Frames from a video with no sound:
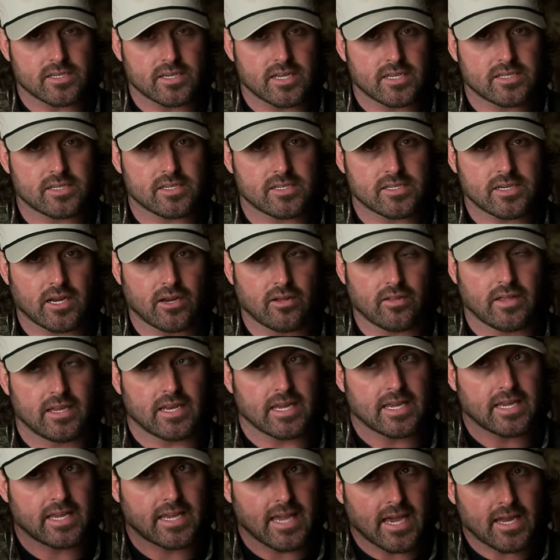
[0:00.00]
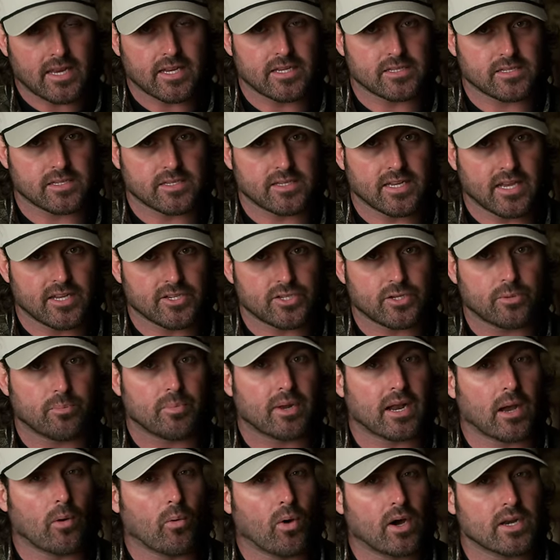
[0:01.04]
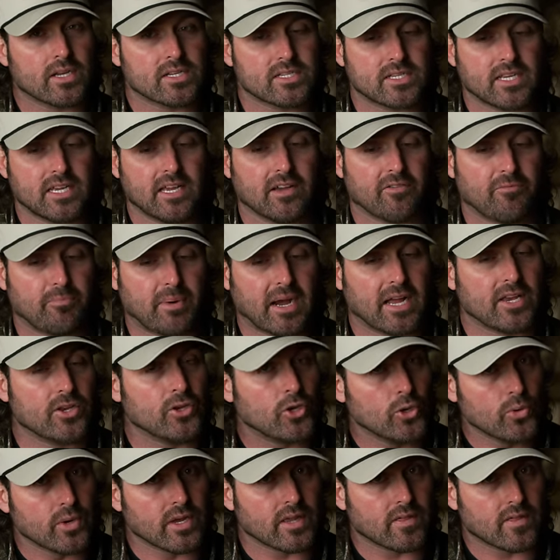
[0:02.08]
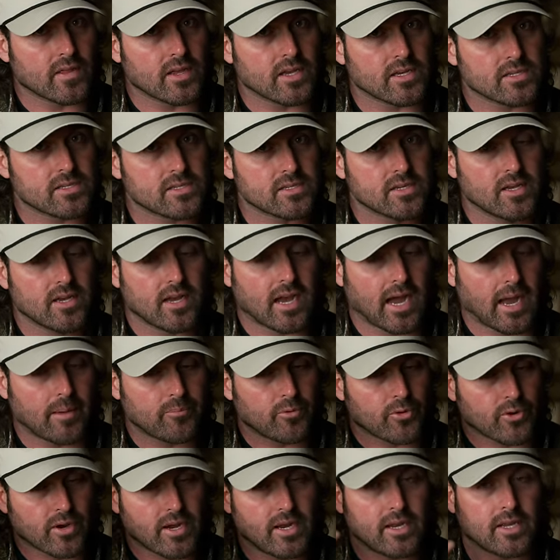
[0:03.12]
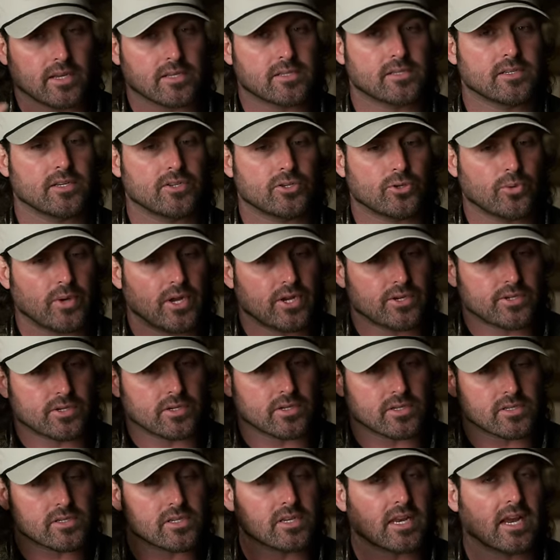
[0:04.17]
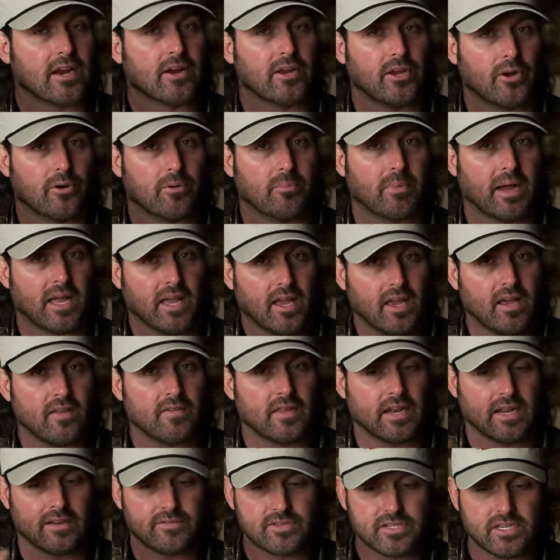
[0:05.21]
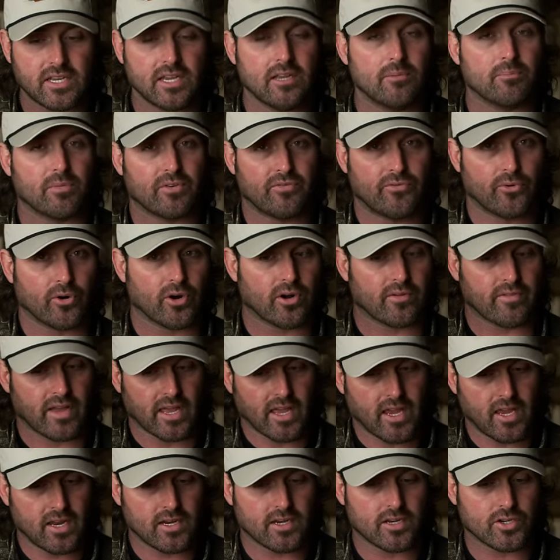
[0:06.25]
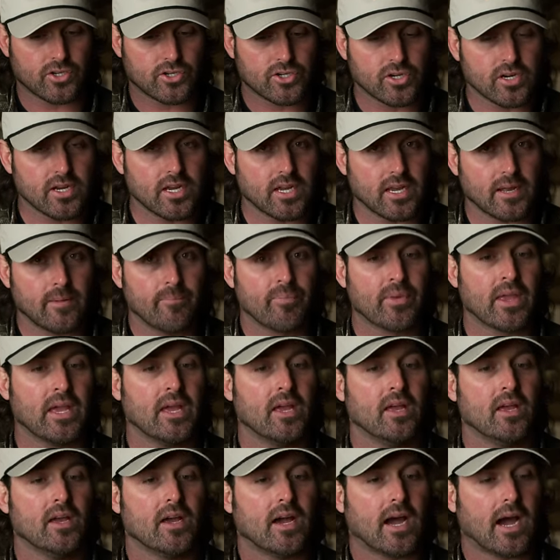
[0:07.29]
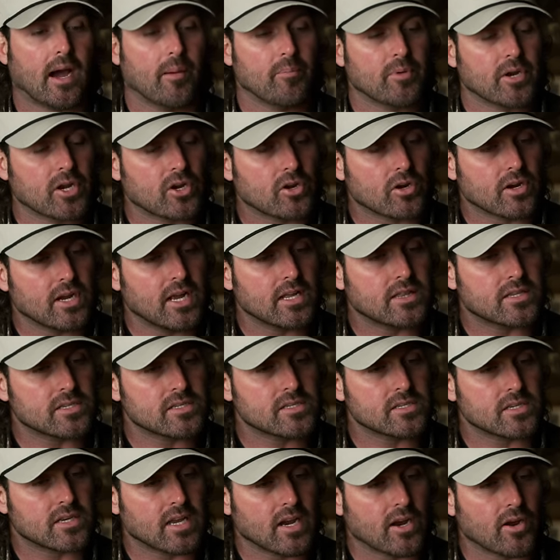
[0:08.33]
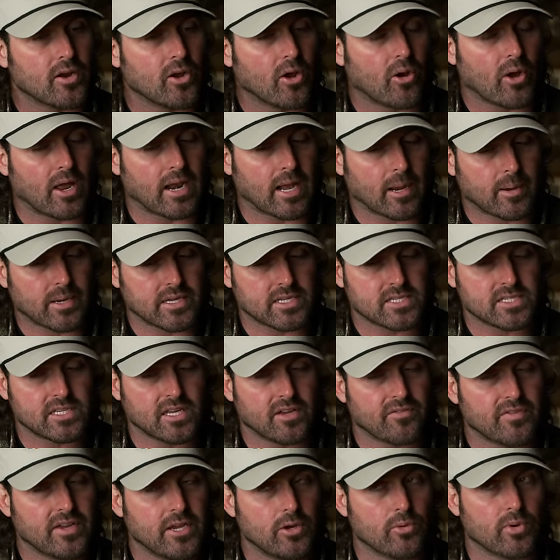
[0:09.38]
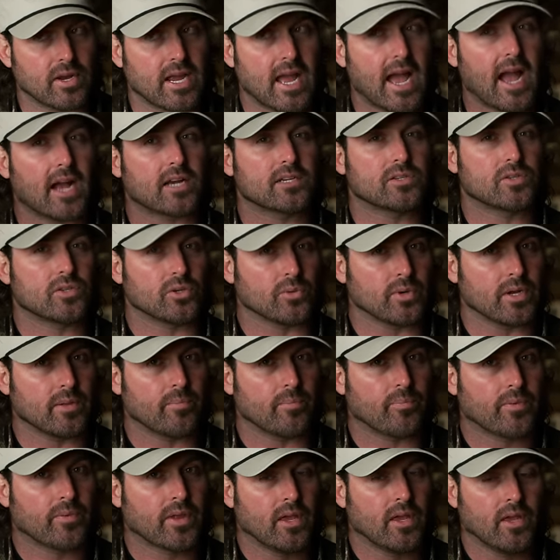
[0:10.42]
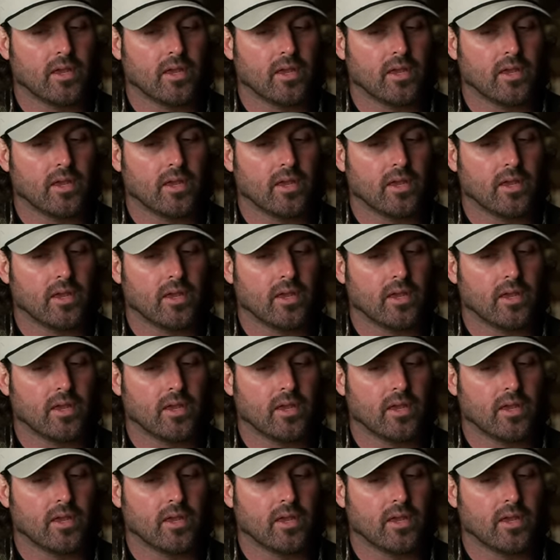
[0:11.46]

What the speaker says: isn't necessarily to get his attention, but I want to see if by doing this, I'm creating a situation, a scenario in my head that I've seen before of a hen in a tree. I'm going to create this scenario and I'm going to see if he reacts to it.